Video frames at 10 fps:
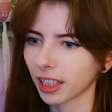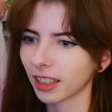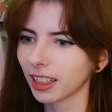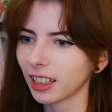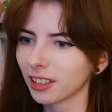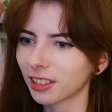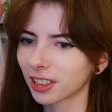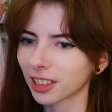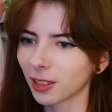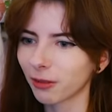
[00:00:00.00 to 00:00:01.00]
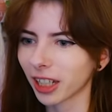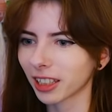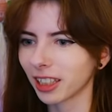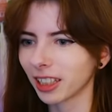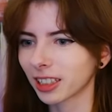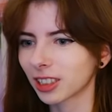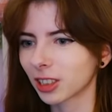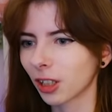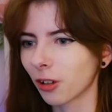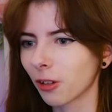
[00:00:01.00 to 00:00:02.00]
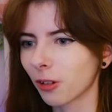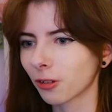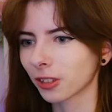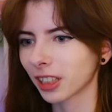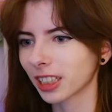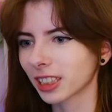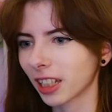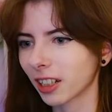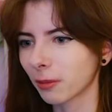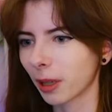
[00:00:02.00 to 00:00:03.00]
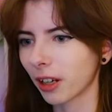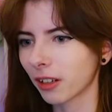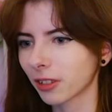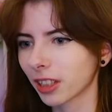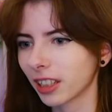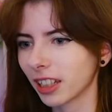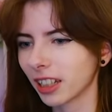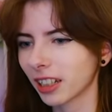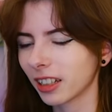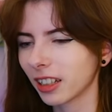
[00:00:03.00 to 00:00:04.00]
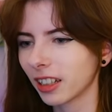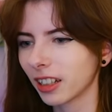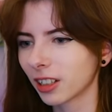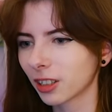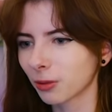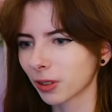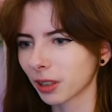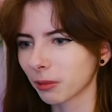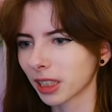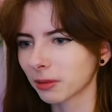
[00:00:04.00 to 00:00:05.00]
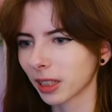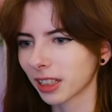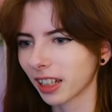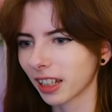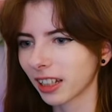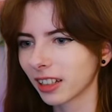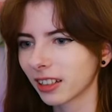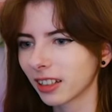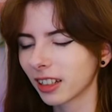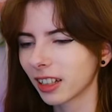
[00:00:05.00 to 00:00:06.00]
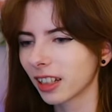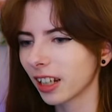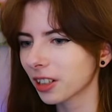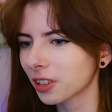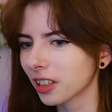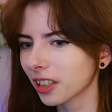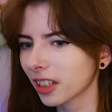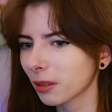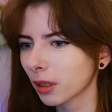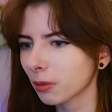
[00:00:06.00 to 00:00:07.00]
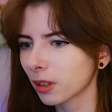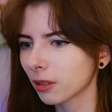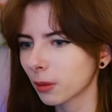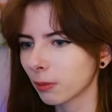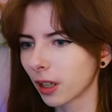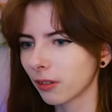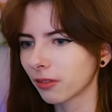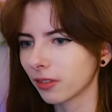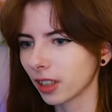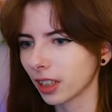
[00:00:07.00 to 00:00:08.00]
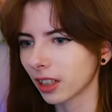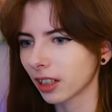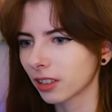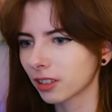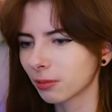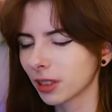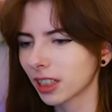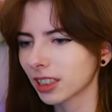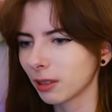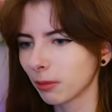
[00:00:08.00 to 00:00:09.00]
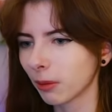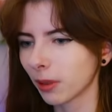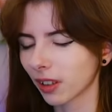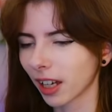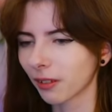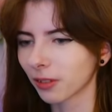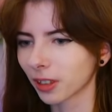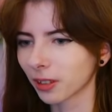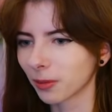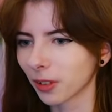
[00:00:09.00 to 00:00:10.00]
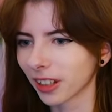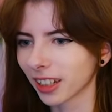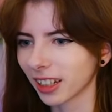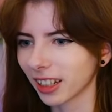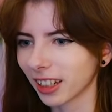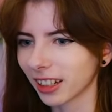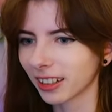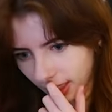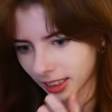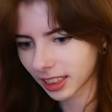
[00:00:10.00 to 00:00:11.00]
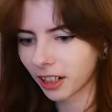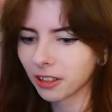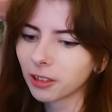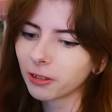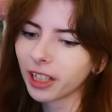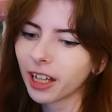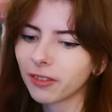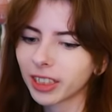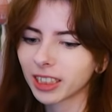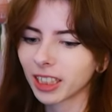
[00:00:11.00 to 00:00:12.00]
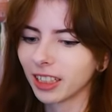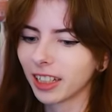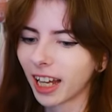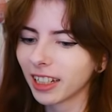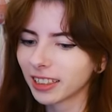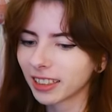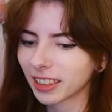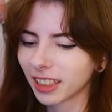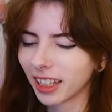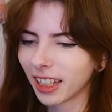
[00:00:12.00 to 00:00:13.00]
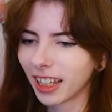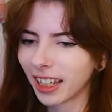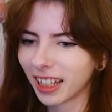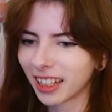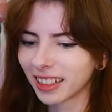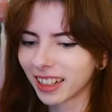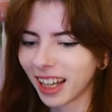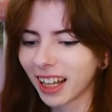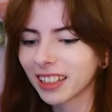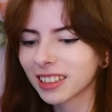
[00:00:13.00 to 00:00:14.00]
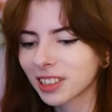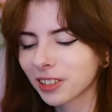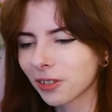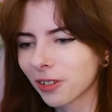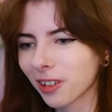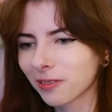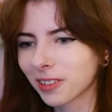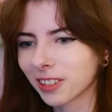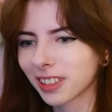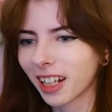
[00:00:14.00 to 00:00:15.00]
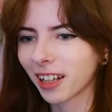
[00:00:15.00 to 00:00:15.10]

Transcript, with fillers: I think he, just the fact that he gets so overly excited about everything just really makes my day. And actually, I think I might put him above Nia just because he made me laugh a little more than Nia. Next character we have is Annette, and Annette is adorable.